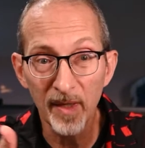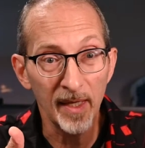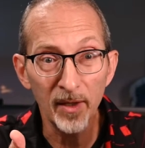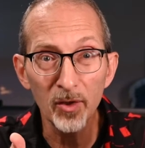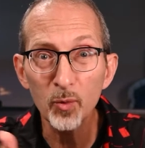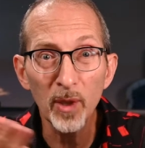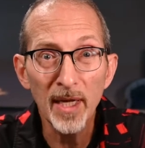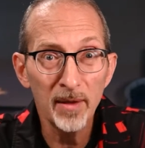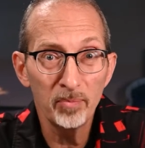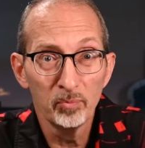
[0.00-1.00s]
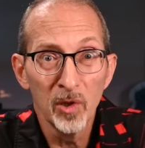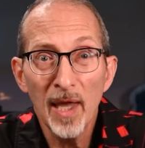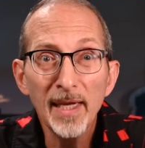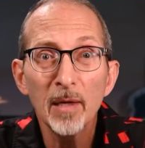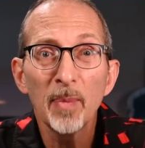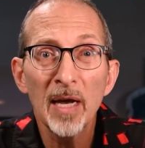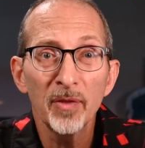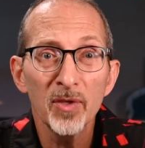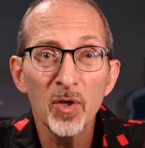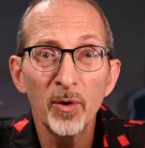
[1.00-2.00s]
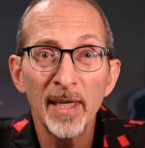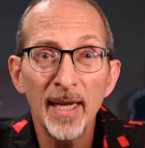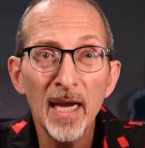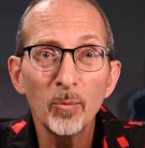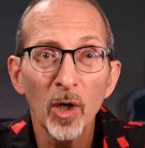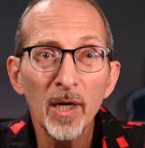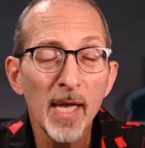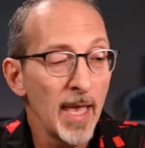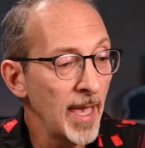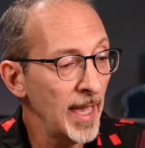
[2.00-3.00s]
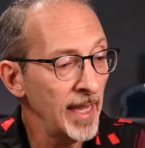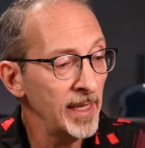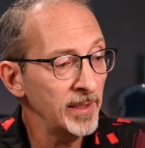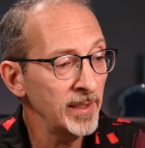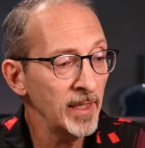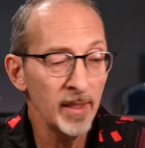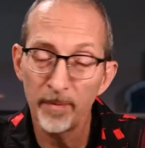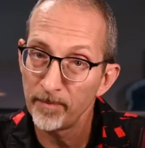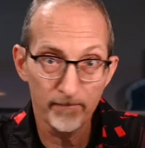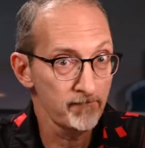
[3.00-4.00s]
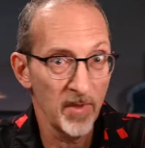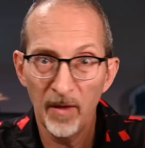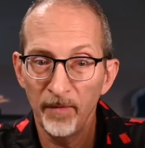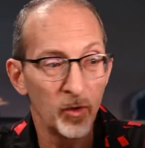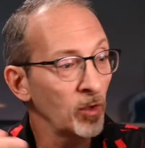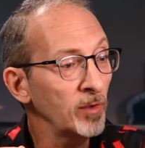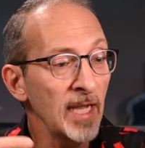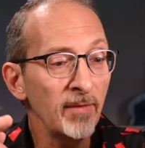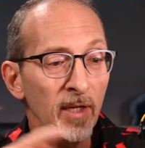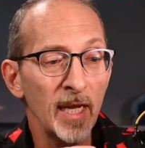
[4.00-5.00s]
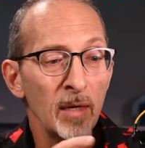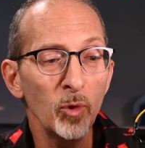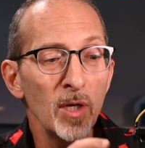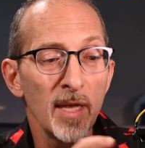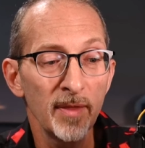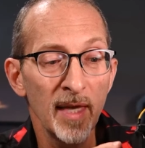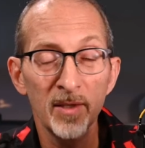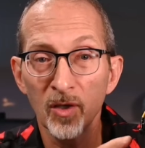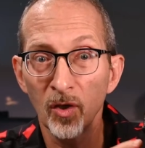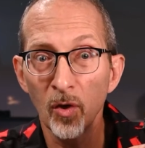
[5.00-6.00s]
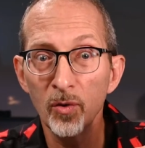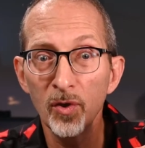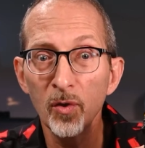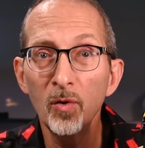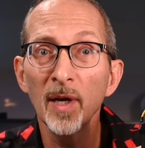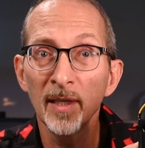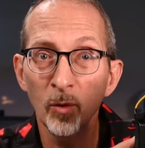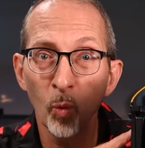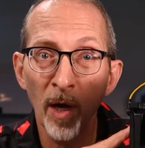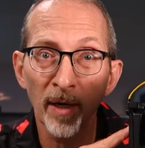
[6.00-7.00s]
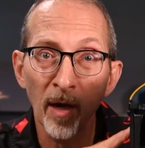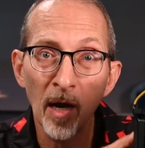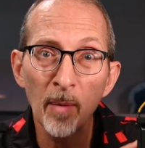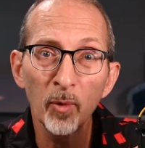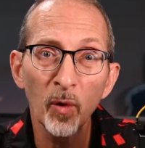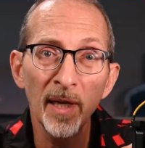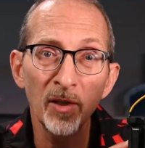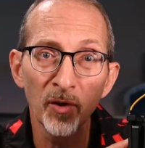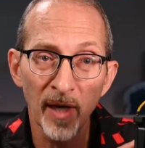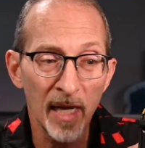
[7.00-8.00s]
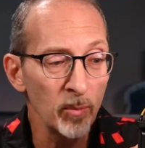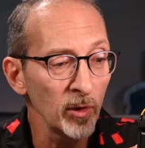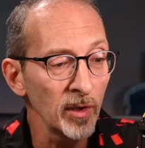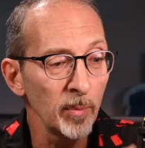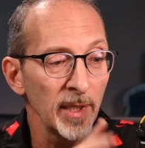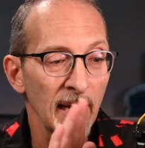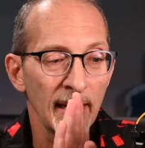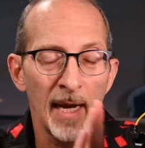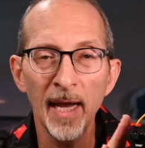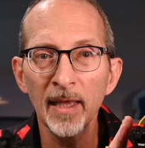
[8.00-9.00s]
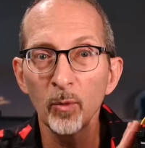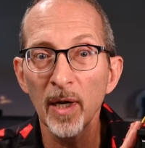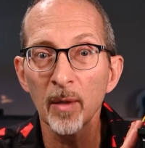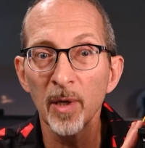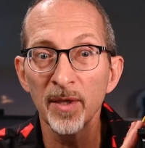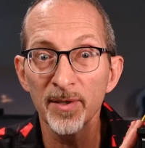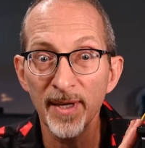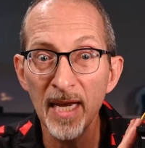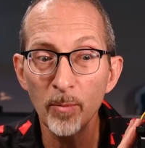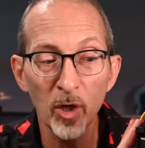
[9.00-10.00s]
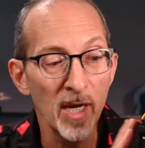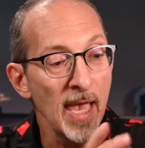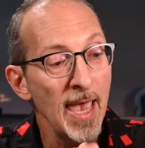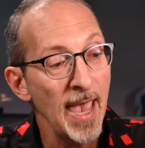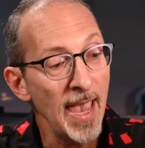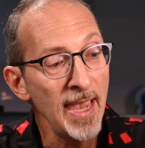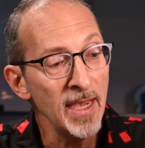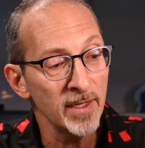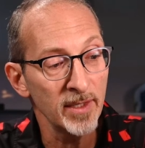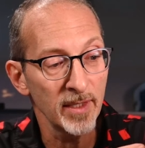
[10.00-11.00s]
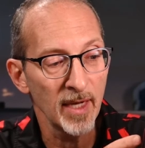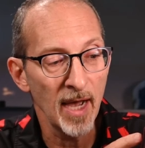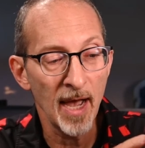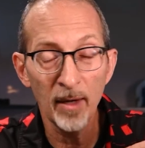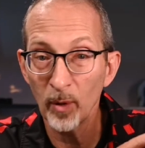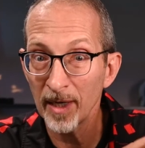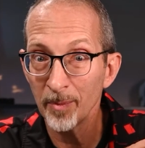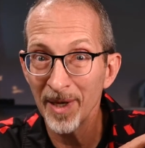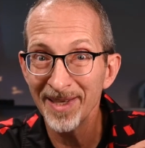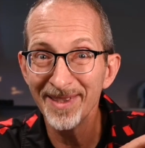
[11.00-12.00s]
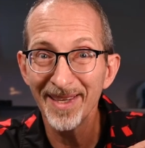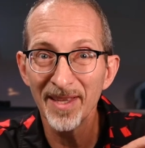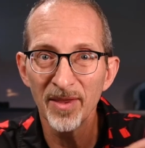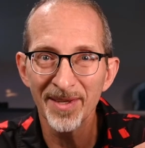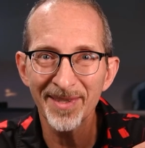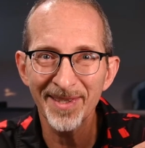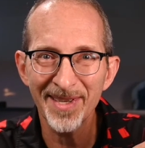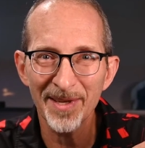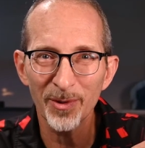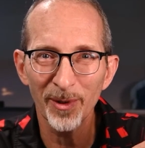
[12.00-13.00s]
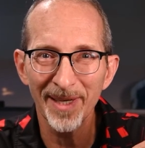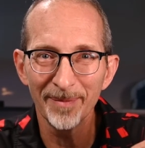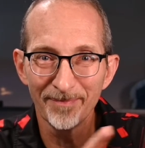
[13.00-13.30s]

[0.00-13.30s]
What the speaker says: here's what I like about the Sony camera, and if you don't have a camera that's a go-to and you want to upgrade your game a little bit, I highly recommend this camera, and I recommend this accessory.